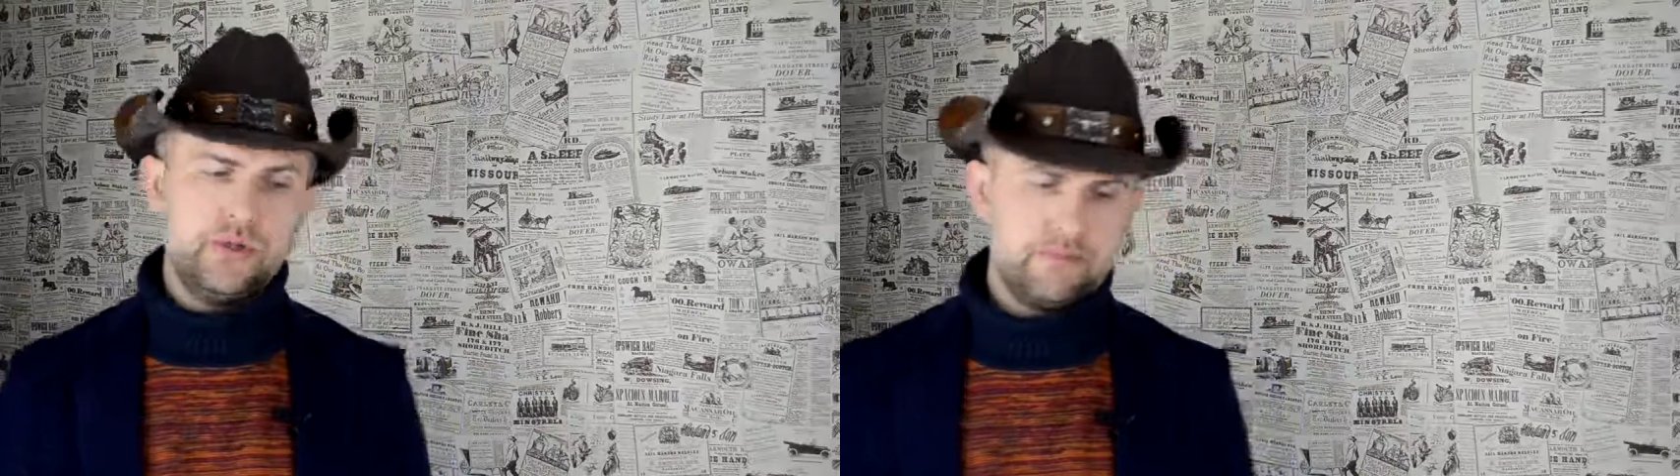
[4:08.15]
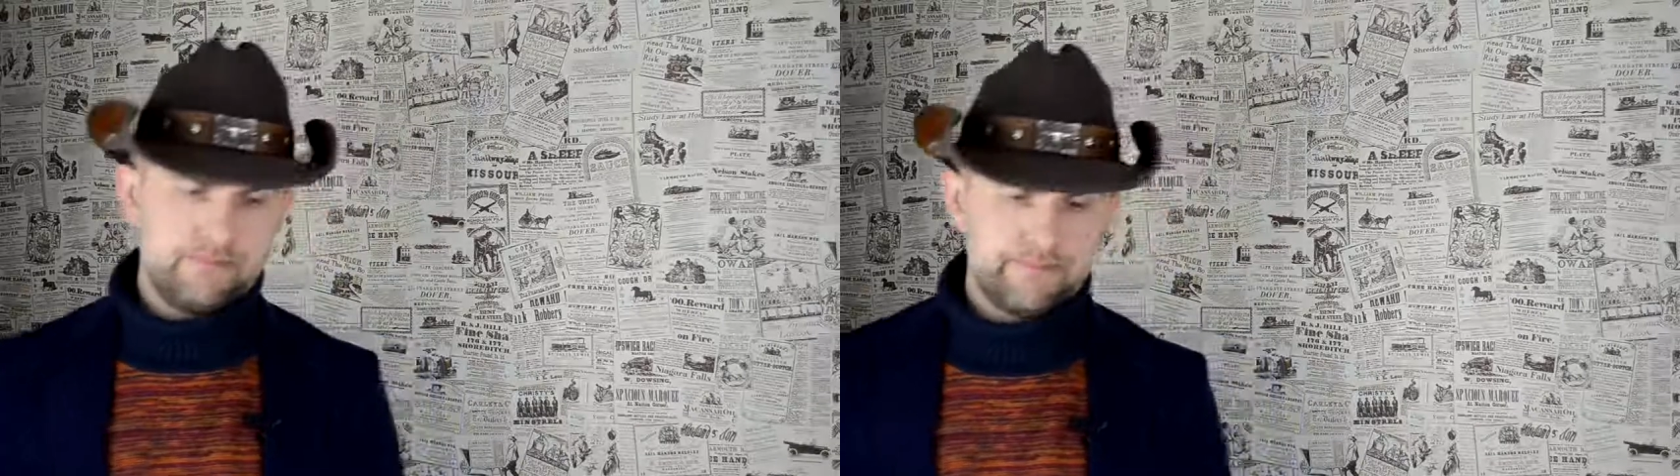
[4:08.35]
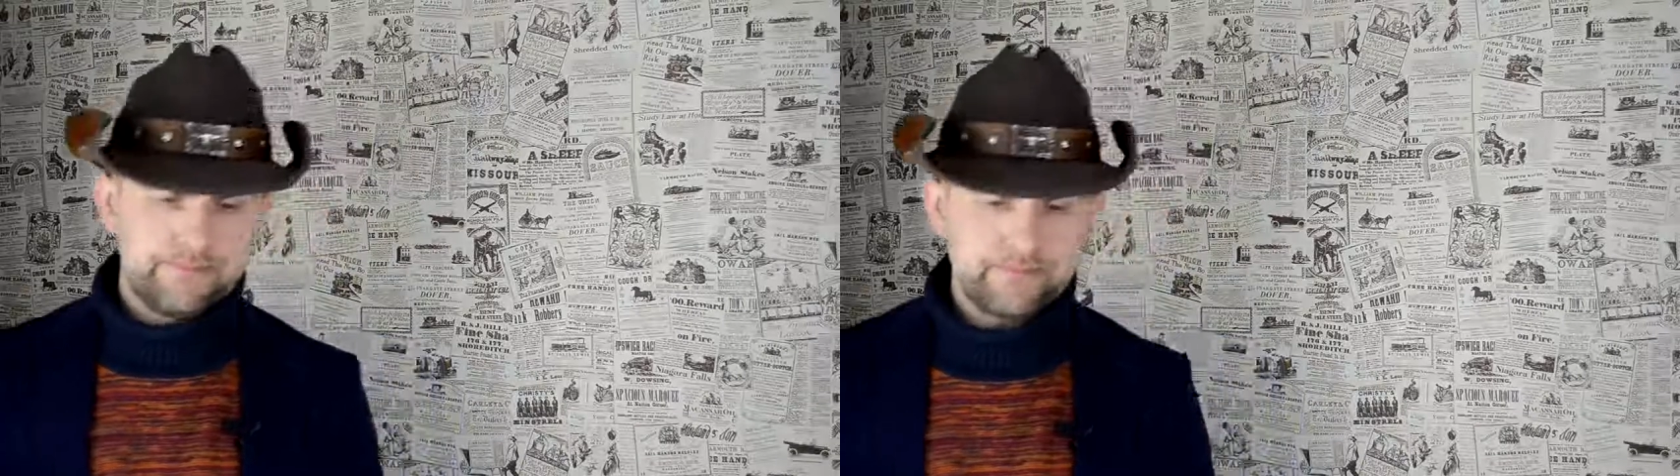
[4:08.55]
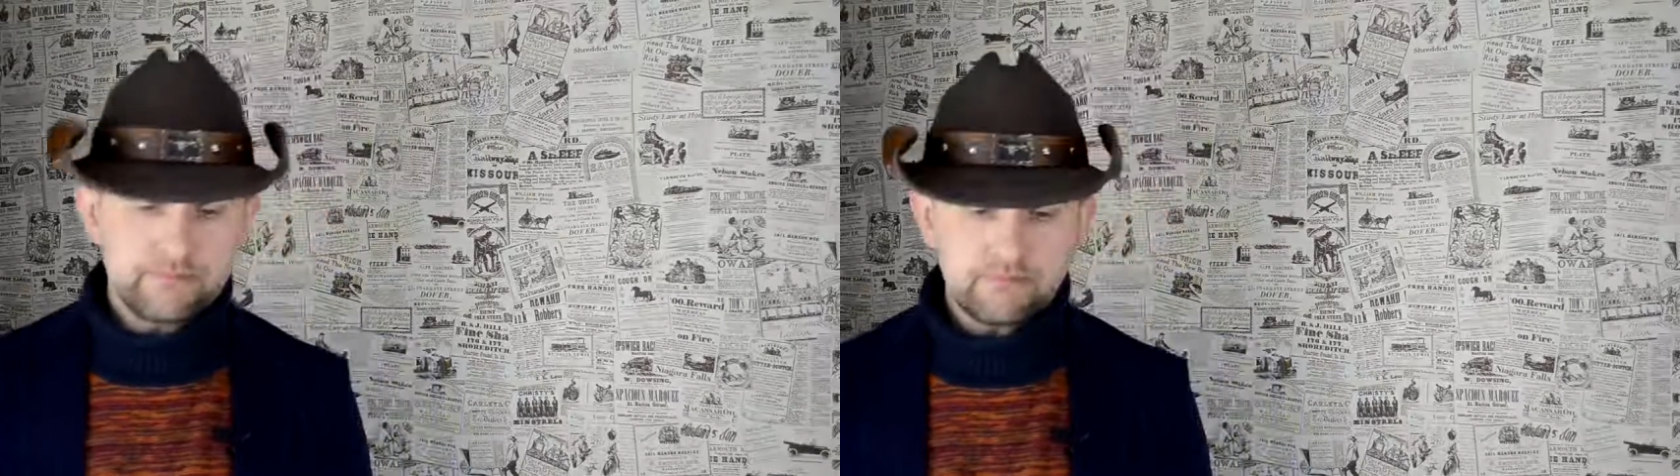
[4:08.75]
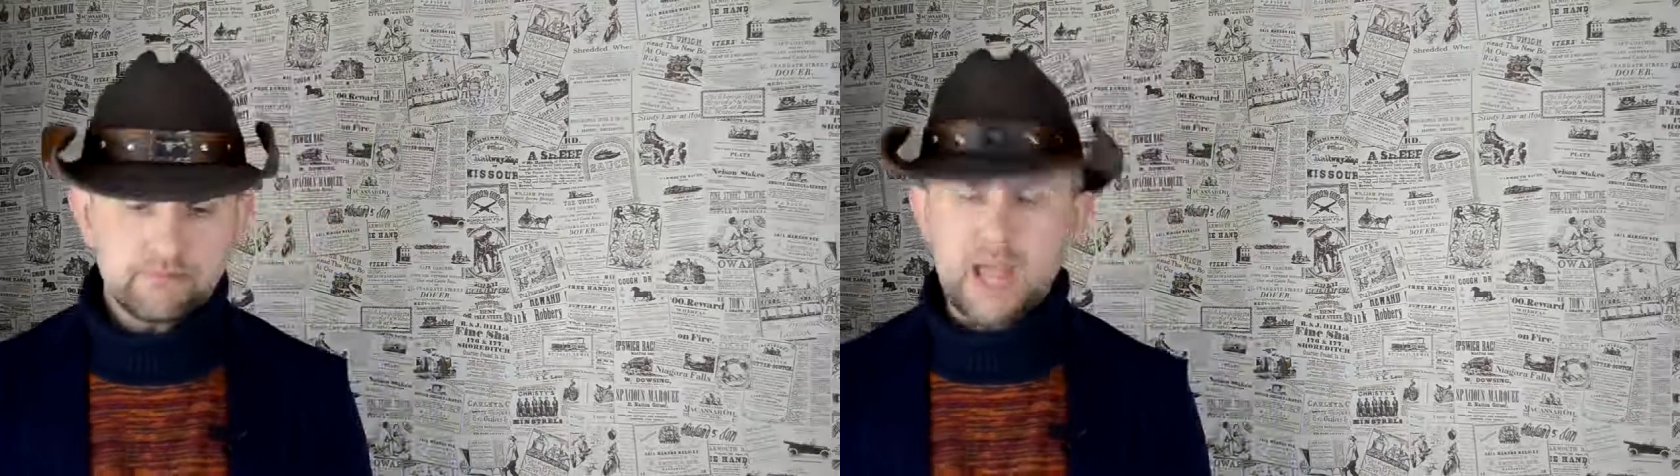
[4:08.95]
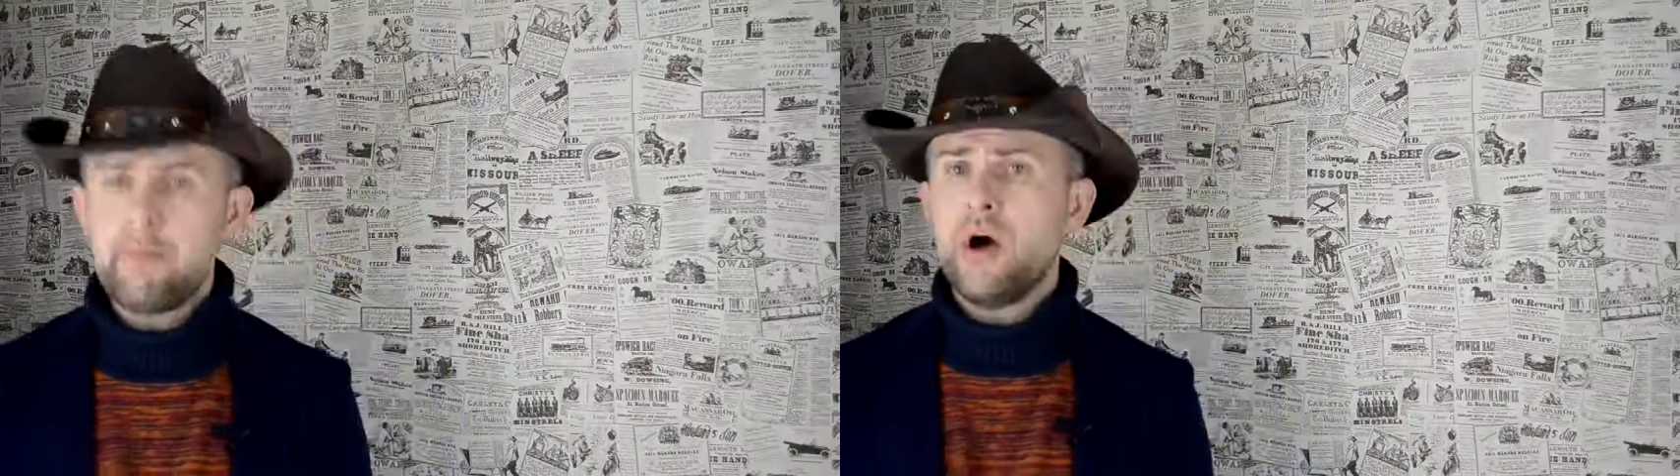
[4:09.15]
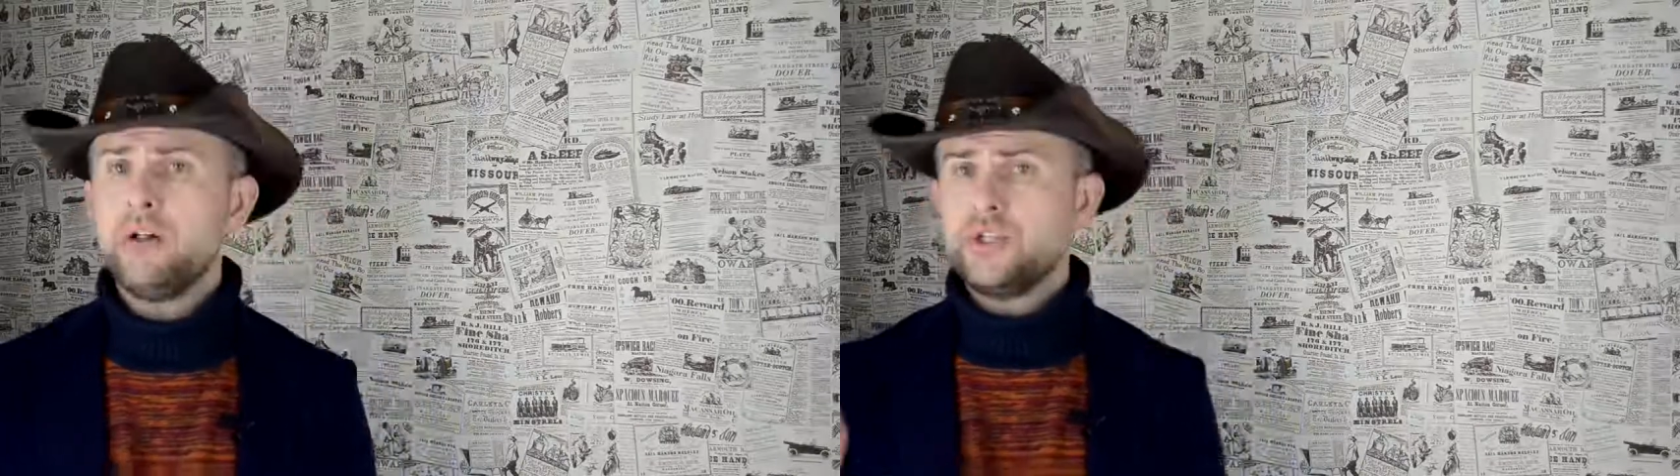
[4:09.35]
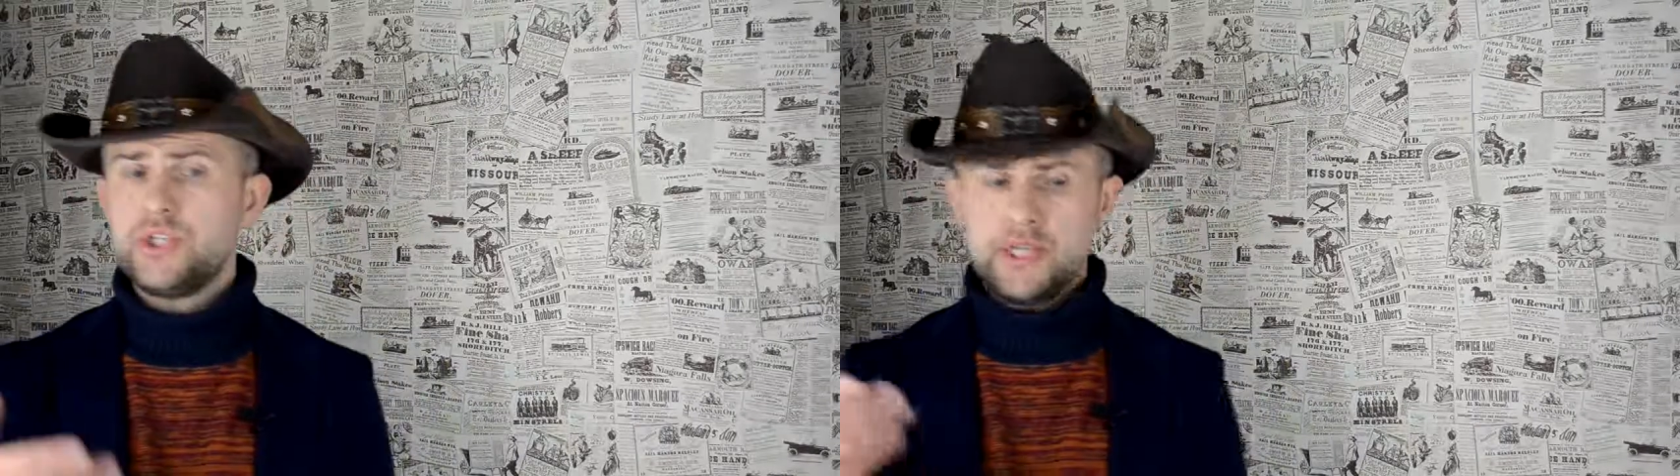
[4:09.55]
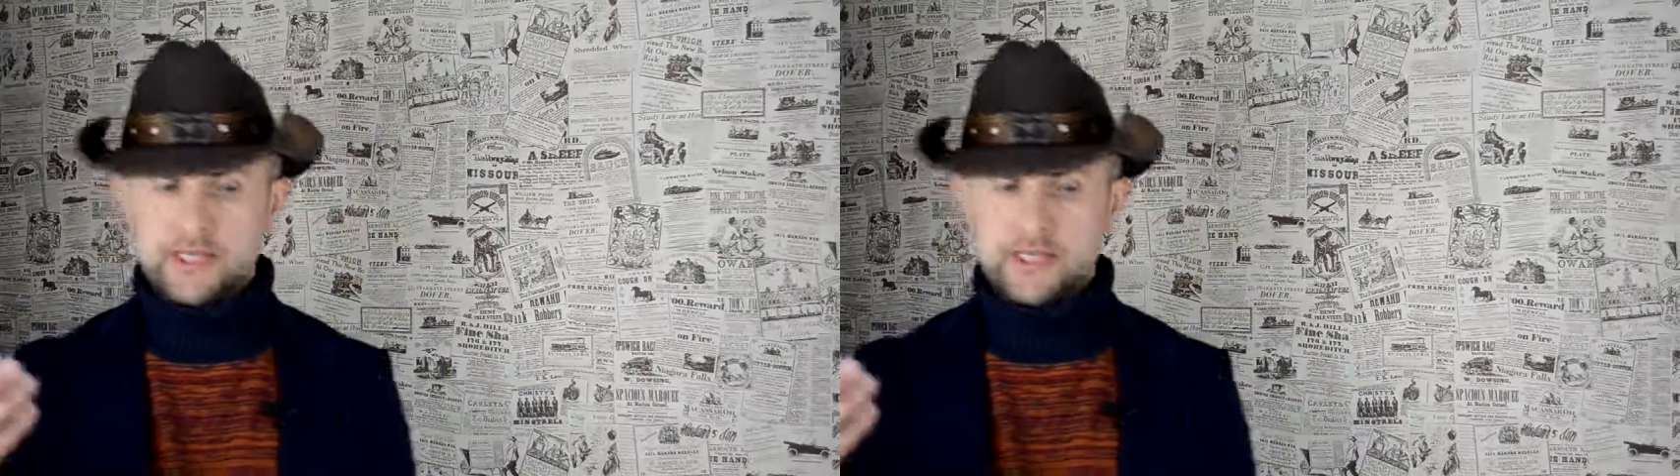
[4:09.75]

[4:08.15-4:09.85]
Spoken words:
it. Apology